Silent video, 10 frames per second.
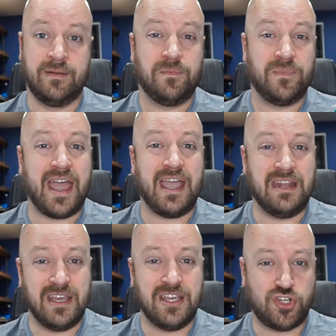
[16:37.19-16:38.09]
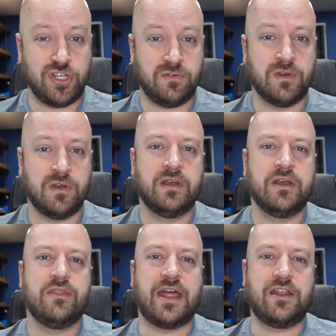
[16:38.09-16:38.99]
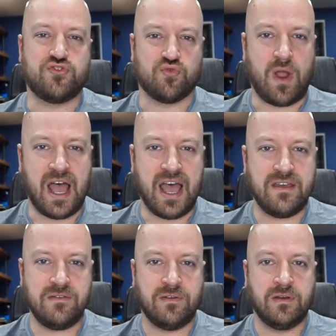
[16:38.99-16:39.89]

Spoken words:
That initiative, that drive,